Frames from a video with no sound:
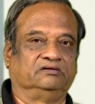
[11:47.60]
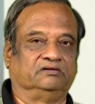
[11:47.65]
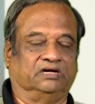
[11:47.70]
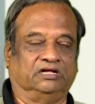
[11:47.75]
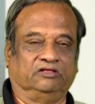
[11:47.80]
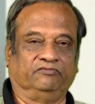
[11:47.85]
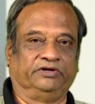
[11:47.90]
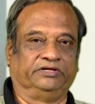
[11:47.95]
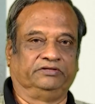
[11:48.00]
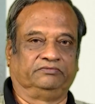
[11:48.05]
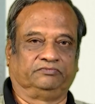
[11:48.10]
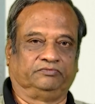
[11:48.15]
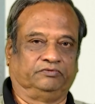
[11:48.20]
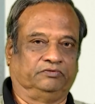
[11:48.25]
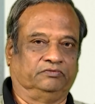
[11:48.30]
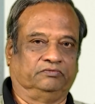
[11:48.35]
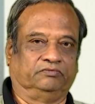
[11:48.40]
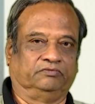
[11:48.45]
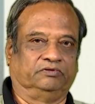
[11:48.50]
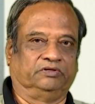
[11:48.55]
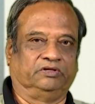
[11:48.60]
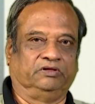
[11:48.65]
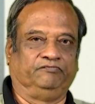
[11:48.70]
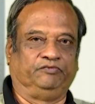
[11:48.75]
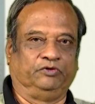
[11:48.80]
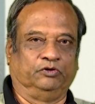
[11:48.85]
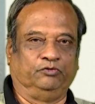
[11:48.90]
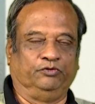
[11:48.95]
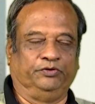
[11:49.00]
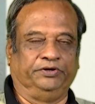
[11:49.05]
Otherwise, if
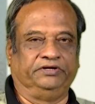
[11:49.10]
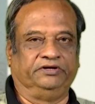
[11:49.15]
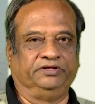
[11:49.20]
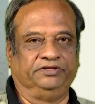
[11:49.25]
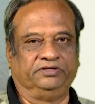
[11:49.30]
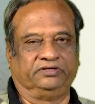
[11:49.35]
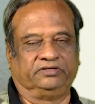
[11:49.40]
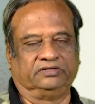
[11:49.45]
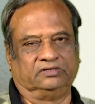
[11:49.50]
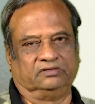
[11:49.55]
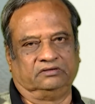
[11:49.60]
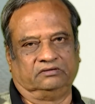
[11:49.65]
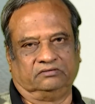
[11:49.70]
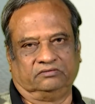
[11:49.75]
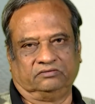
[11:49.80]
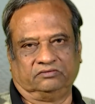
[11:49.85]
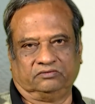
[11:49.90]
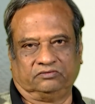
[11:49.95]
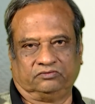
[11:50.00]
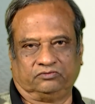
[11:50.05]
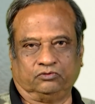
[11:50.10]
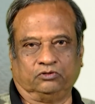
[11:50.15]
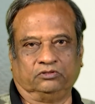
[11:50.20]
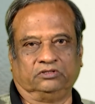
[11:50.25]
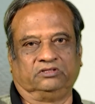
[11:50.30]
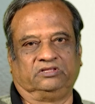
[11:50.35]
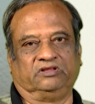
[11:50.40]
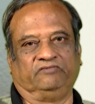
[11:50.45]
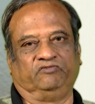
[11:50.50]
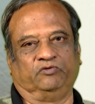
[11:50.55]
you are doing digital, store
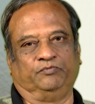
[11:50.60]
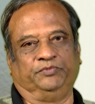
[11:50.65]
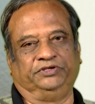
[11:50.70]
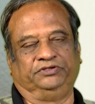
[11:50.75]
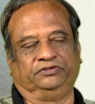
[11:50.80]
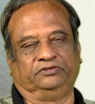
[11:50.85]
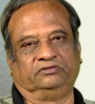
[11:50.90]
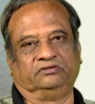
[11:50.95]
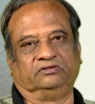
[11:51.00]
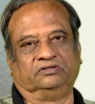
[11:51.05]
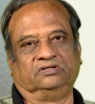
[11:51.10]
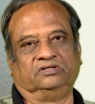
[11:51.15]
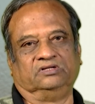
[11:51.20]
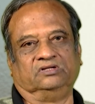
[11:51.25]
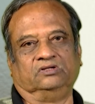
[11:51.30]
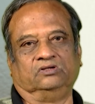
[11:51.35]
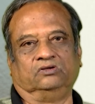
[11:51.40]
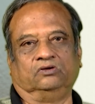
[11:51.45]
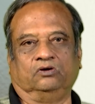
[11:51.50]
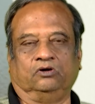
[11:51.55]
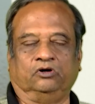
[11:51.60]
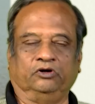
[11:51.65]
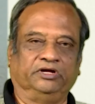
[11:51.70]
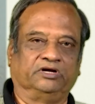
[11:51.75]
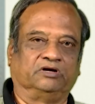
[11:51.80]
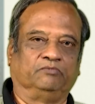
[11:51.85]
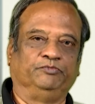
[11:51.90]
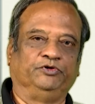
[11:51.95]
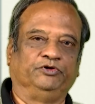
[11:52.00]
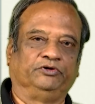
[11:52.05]
this information on your
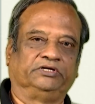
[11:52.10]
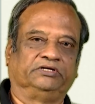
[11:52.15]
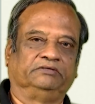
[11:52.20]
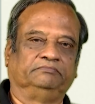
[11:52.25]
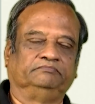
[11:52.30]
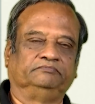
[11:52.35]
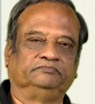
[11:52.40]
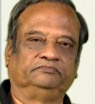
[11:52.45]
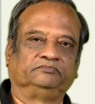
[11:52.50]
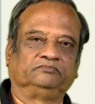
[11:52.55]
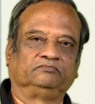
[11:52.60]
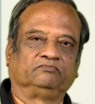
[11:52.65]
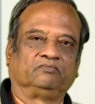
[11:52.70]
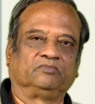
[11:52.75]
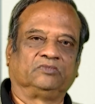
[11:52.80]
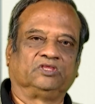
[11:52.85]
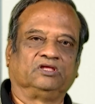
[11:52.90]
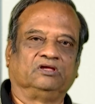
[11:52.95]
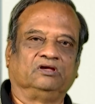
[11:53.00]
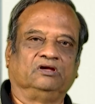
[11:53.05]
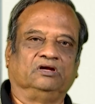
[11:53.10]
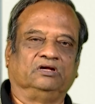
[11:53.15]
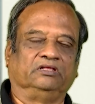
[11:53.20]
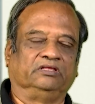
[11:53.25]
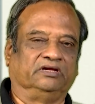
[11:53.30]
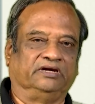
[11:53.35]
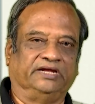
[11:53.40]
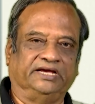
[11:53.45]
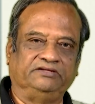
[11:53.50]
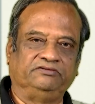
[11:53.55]
computer.
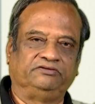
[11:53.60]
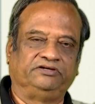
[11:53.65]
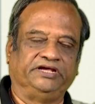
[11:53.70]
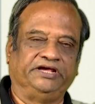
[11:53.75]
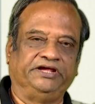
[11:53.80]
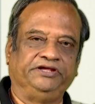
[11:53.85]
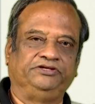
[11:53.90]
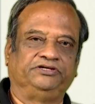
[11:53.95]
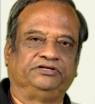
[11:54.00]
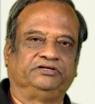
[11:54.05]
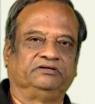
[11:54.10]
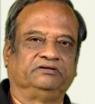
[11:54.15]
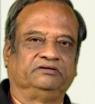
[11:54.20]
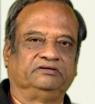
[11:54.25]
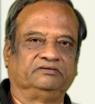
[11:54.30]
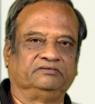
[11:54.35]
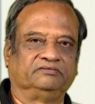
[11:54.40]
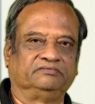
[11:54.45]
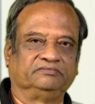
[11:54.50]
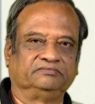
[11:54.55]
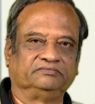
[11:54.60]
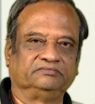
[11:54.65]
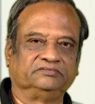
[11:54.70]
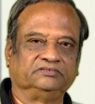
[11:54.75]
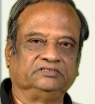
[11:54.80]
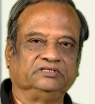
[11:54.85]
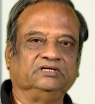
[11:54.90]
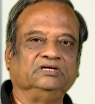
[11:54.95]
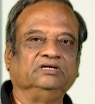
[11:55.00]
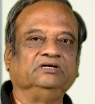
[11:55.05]
The next stage,
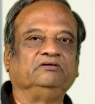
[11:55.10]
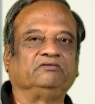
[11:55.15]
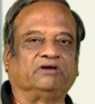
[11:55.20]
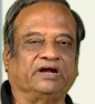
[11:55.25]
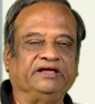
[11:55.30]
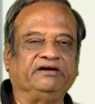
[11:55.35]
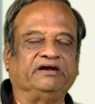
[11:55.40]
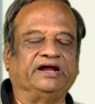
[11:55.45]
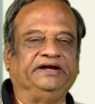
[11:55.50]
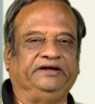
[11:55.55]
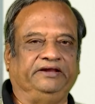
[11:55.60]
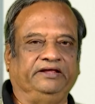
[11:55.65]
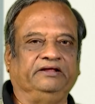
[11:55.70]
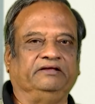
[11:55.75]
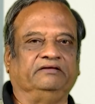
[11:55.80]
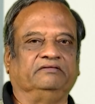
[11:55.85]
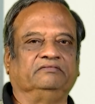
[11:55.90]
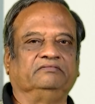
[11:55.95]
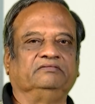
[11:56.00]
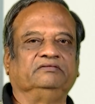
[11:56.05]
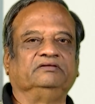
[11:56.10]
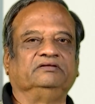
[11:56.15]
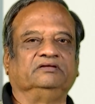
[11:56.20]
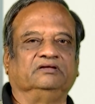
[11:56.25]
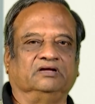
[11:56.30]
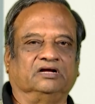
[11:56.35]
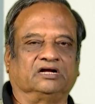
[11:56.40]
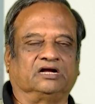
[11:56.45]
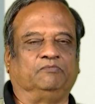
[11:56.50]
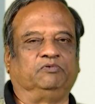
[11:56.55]
try writing
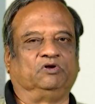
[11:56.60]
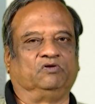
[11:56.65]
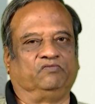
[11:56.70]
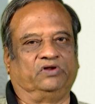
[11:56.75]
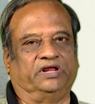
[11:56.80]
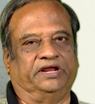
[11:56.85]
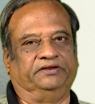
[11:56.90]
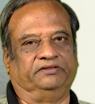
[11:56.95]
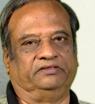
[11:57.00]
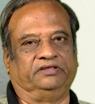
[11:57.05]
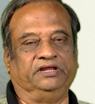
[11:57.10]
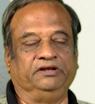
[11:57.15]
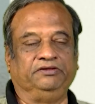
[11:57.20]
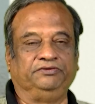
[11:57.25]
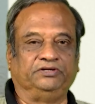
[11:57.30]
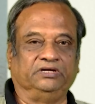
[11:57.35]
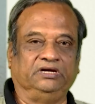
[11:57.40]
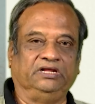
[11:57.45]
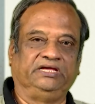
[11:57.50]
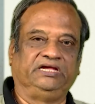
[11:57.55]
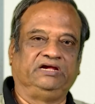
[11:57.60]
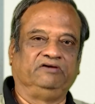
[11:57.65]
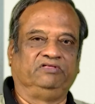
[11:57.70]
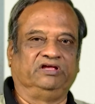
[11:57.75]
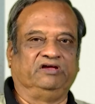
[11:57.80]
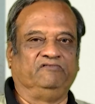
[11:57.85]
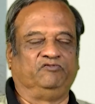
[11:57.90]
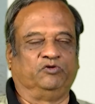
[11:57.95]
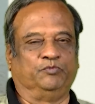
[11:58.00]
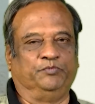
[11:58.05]
a couple of lines. Initially, give
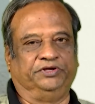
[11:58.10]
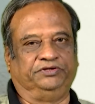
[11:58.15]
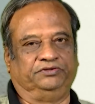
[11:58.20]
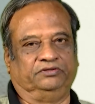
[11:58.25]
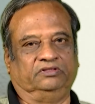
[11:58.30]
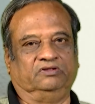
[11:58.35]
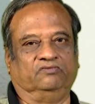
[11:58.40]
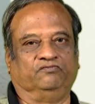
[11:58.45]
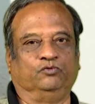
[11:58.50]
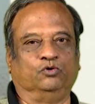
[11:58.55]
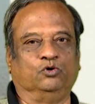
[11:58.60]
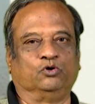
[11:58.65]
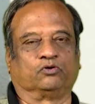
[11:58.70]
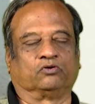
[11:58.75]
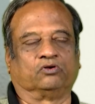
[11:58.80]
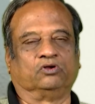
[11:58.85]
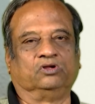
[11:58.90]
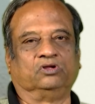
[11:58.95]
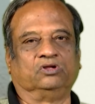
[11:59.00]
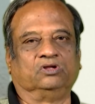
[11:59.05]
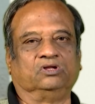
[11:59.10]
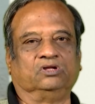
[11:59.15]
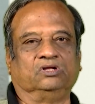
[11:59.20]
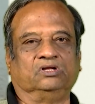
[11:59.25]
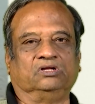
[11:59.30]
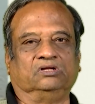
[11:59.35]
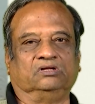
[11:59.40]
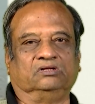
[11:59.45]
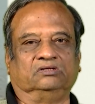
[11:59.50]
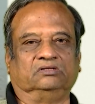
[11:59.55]
the information, the 4
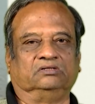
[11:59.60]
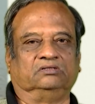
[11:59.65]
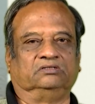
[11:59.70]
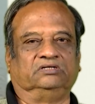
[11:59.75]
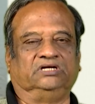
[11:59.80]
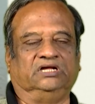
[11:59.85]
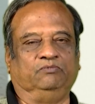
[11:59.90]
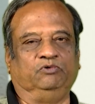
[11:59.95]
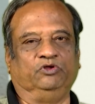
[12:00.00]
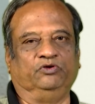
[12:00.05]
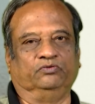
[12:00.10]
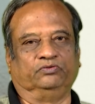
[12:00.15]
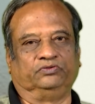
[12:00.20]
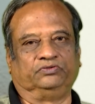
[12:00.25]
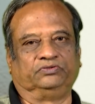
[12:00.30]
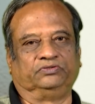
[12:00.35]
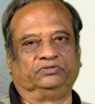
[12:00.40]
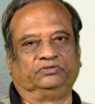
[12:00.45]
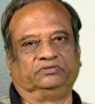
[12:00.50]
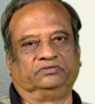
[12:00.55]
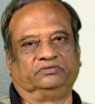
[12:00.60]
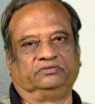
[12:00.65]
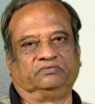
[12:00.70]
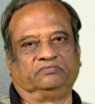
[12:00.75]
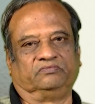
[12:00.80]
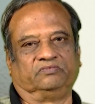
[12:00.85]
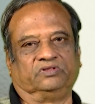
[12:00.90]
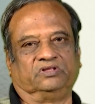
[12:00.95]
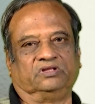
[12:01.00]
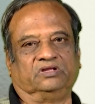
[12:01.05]
W's,
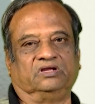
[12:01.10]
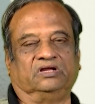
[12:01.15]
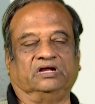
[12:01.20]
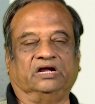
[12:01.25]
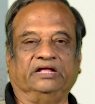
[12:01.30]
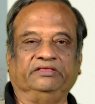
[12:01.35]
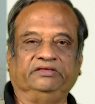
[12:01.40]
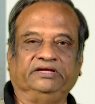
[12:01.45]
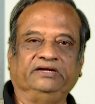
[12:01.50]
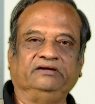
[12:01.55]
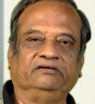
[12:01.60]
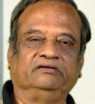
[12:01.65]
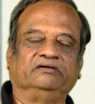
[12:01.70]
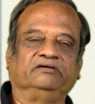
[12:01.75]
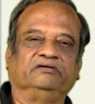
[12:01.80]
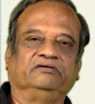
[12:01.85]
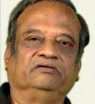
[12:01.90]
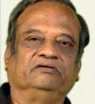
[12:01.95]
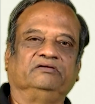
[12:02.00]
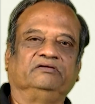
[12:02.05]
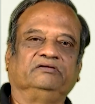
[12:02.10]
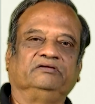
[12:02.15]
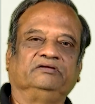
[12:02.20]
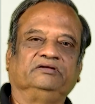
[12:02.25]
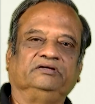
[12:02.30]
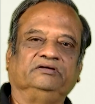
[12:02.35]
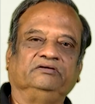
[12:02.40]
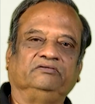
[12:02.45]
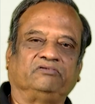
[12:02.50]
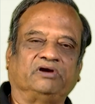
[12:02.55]
and then
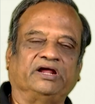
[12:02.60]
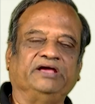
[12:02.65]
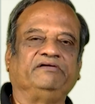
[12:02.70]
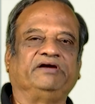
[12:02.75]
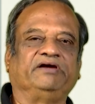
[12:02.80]
try